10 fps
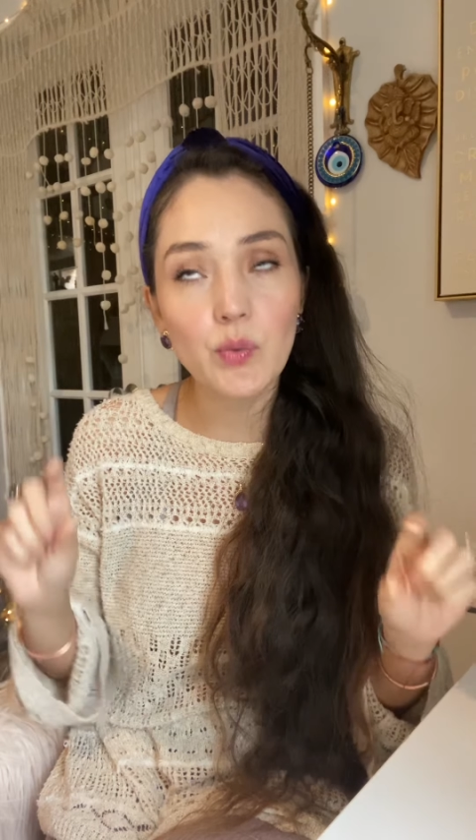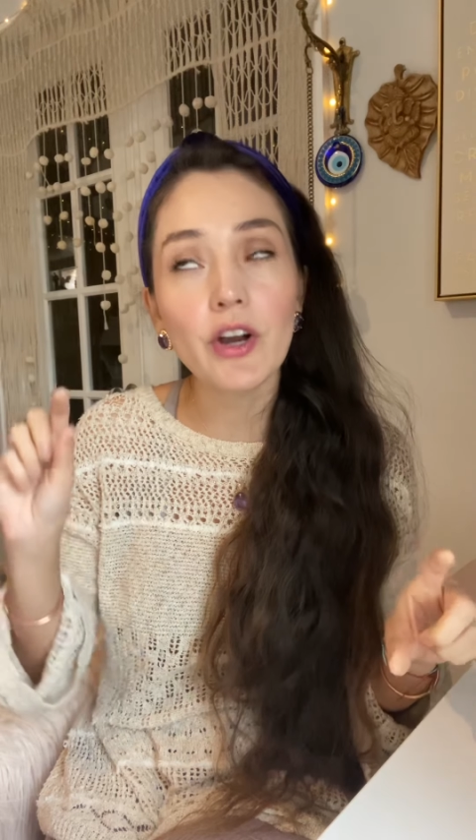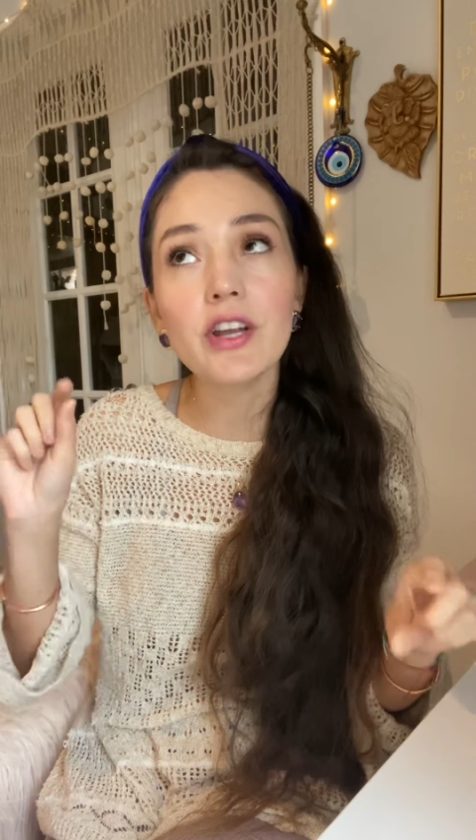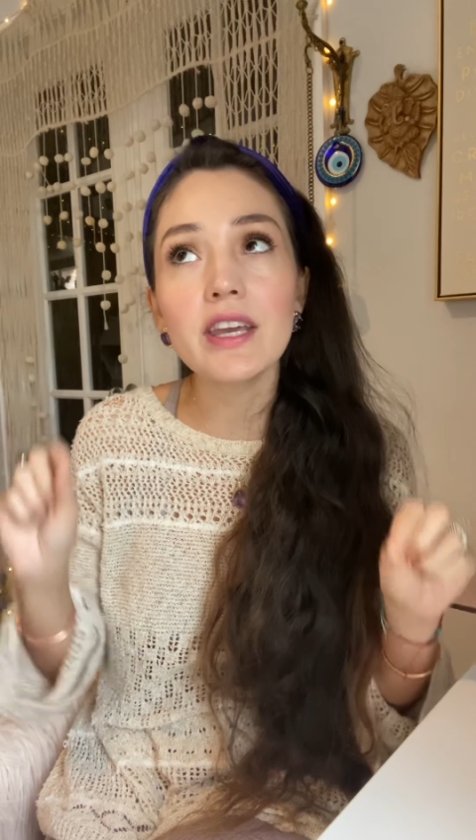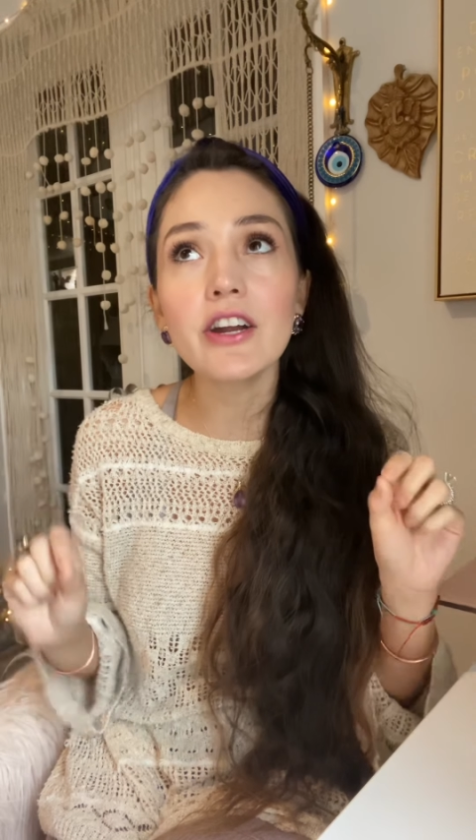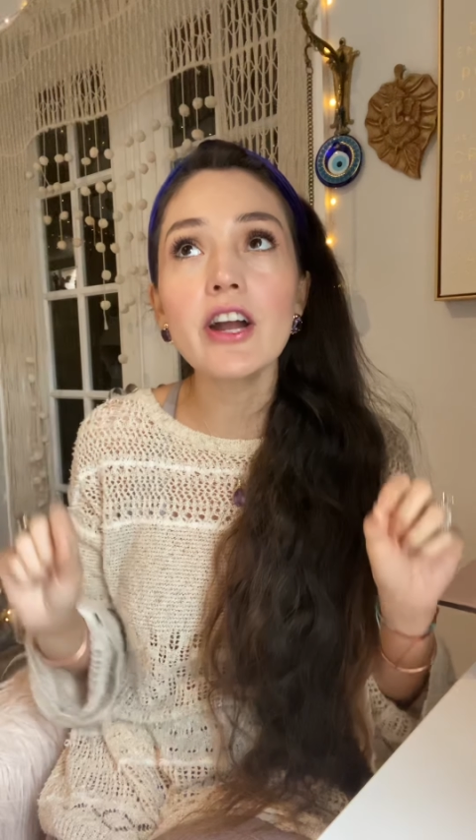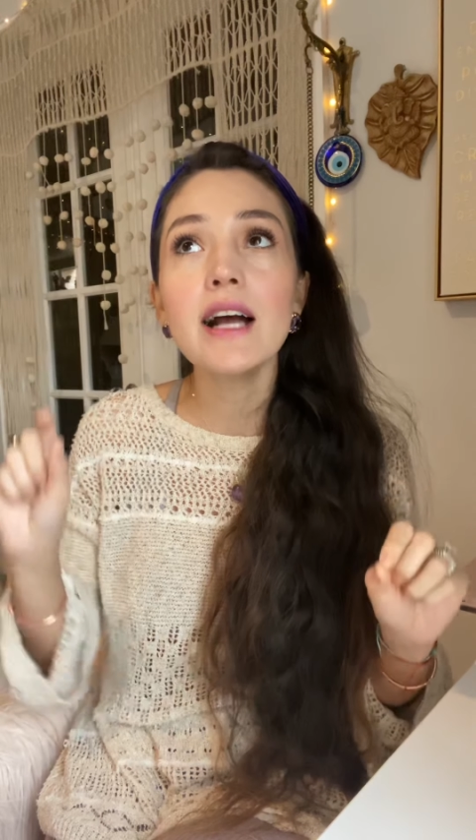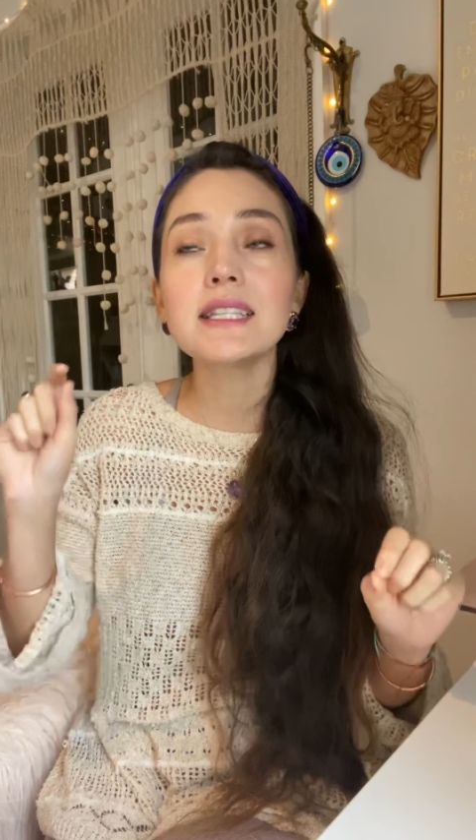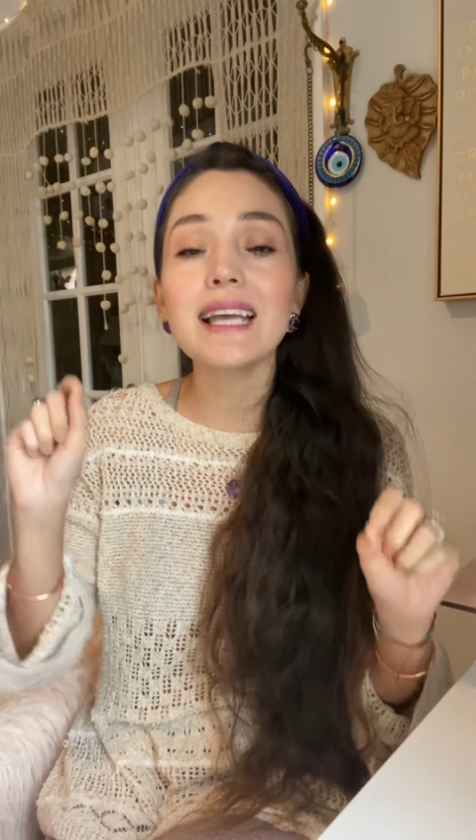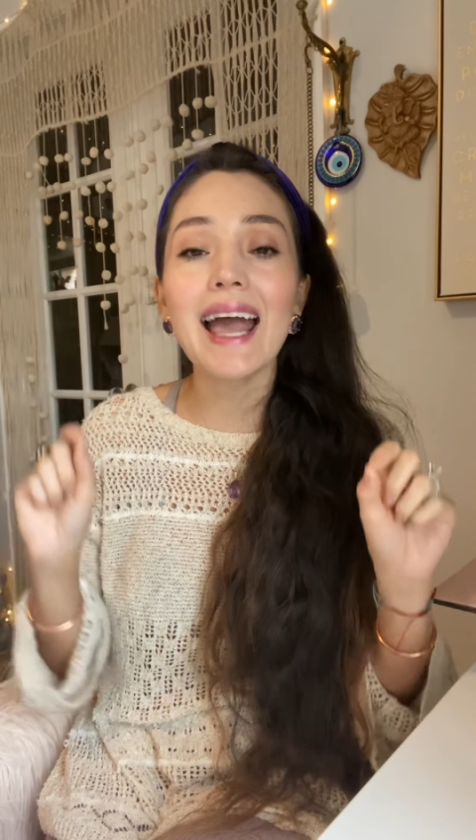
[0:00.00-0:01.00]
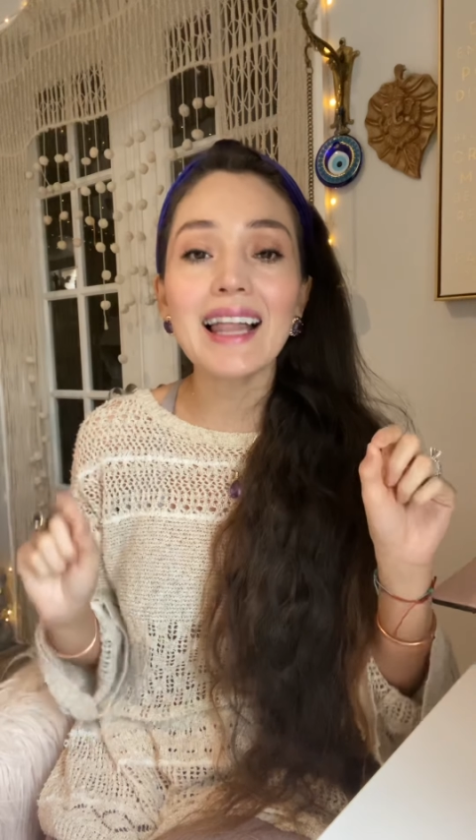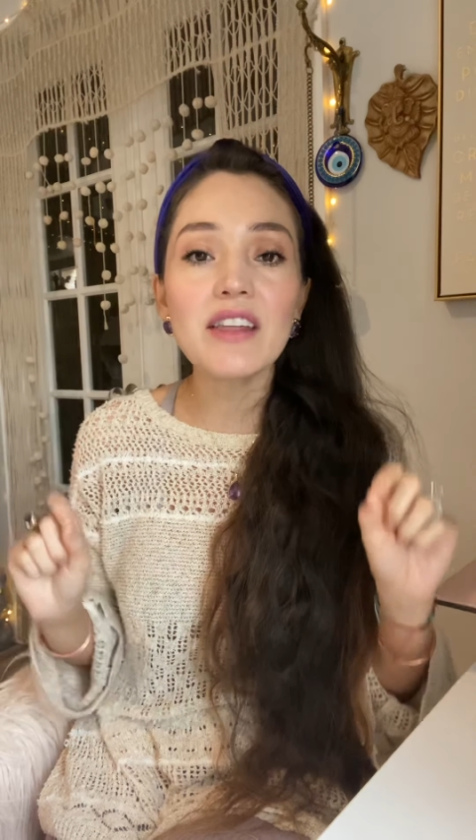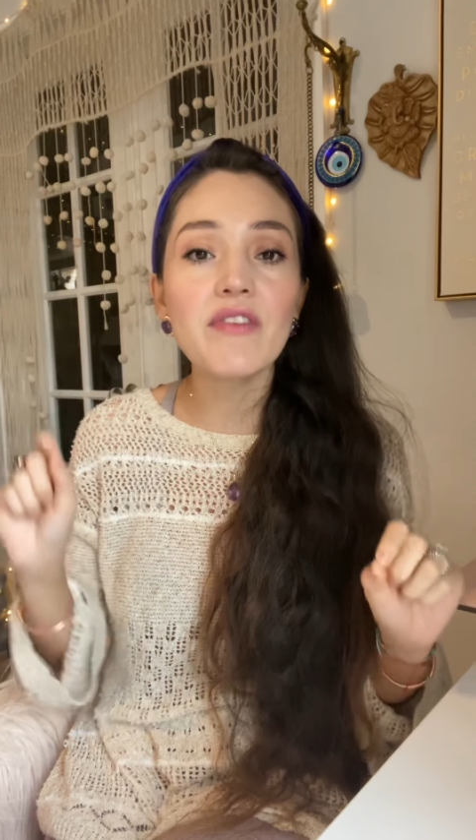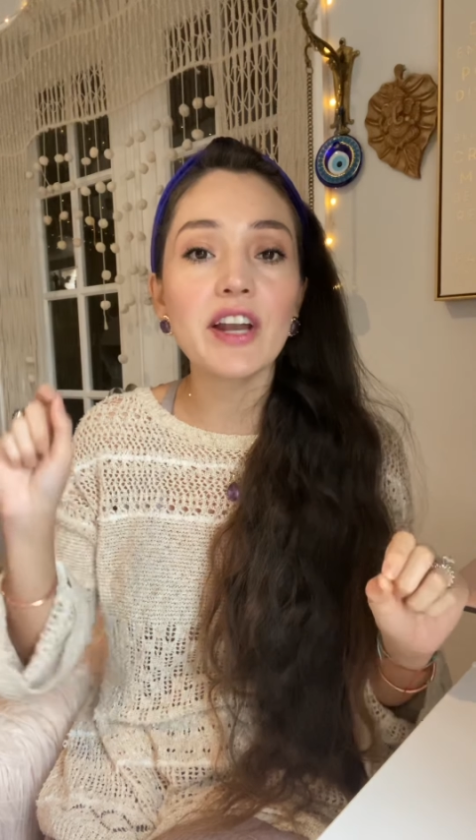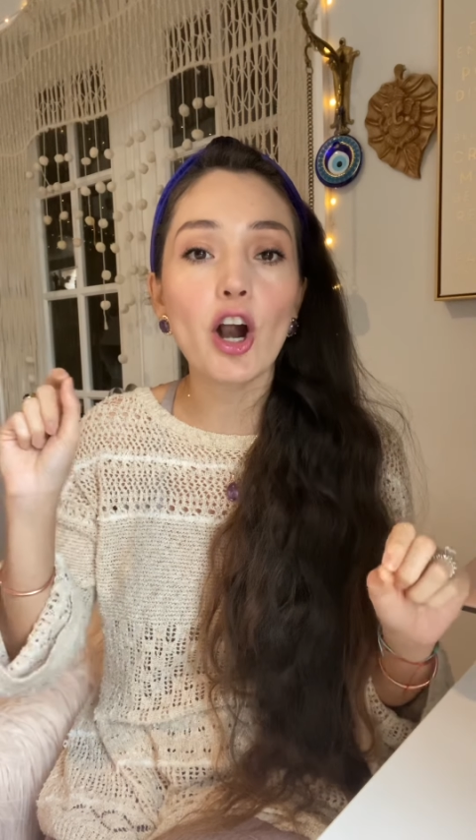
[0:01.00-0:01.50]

We are here to elevate